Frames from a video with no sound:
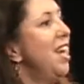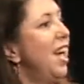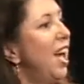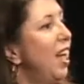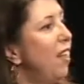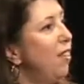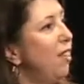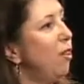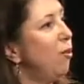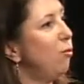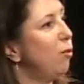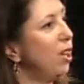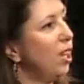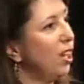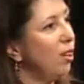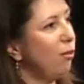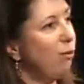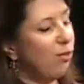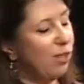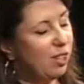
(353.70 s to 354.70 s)
then
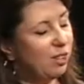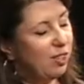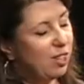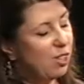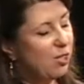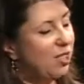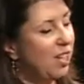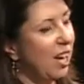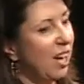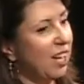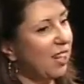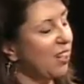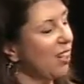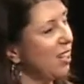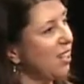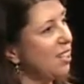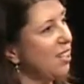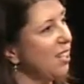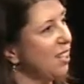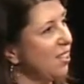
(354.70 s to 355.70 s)
we do
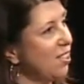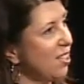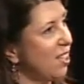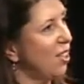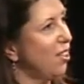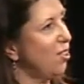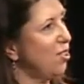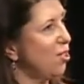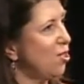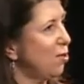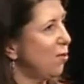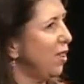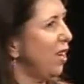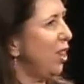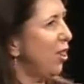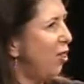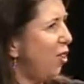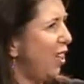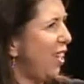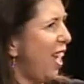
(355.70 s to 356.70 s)
diagnostic skills to really
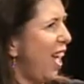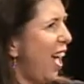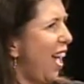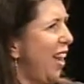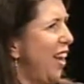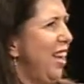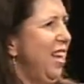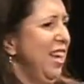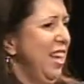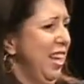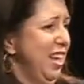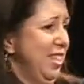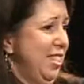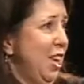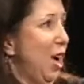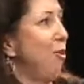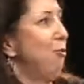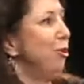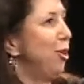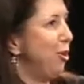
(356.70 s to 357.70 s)
look at, is
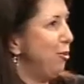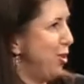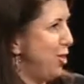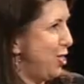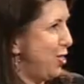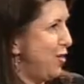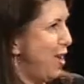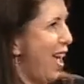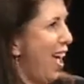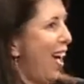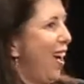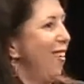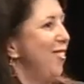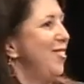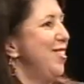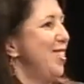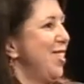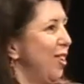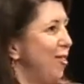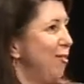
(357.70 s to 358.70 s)
that really what you have?
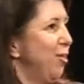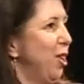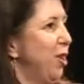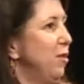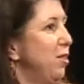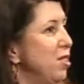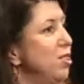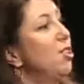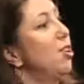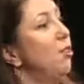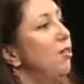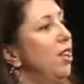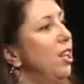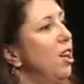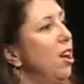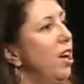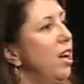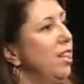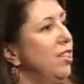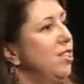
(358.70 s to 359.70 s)
Is that really what's going
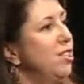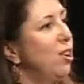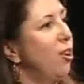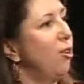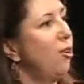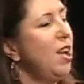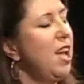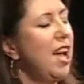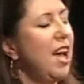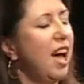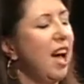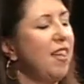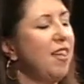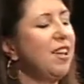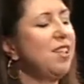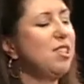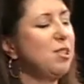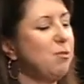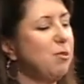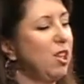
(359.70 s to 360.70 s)
on? So I
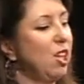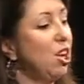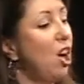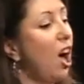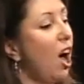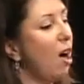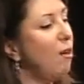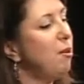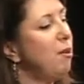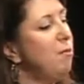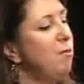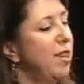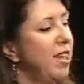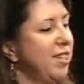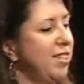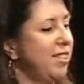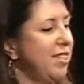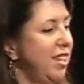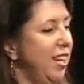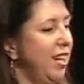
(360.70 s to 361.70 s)
think some of the common
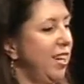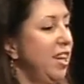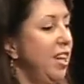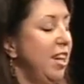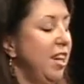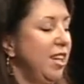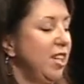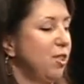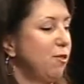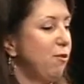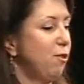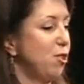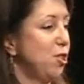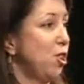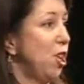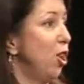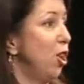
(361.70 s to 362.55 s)
myths is, first of all,